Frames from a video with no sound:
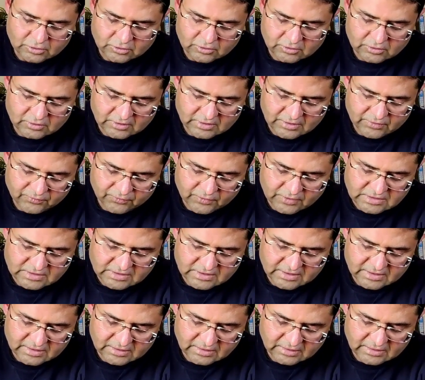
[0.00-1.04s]
So the
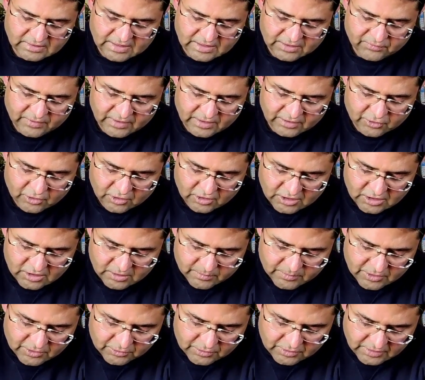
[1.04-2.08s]
first thing that we are
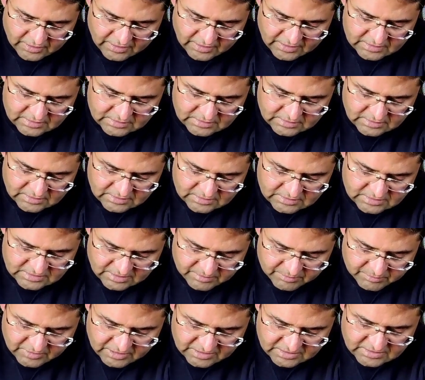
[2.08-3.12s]
talking about is
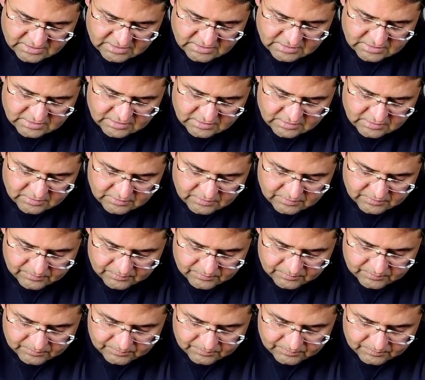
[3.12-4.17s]
submergence.
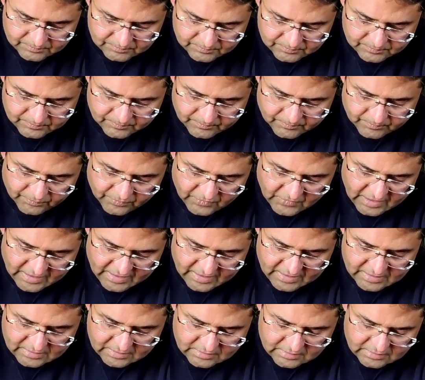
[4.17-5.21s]

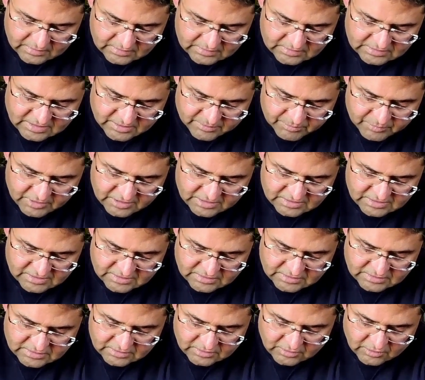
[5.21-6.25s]
And
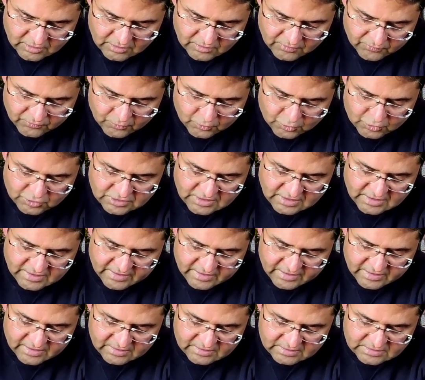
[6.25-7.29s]
submergence of
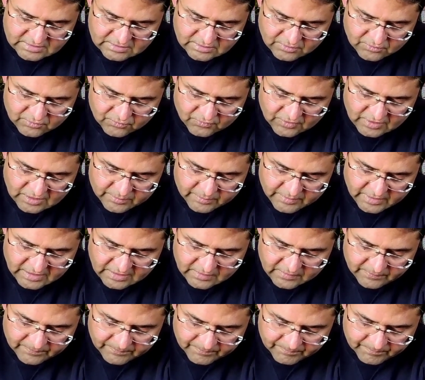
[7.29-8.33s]
coastal areas will
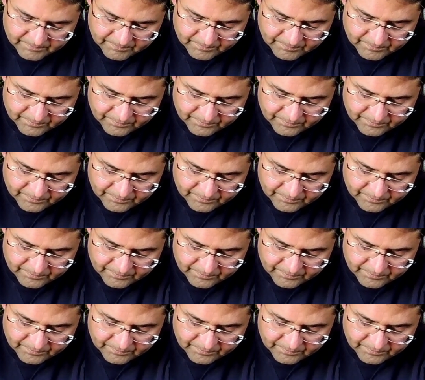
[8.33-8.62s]
mean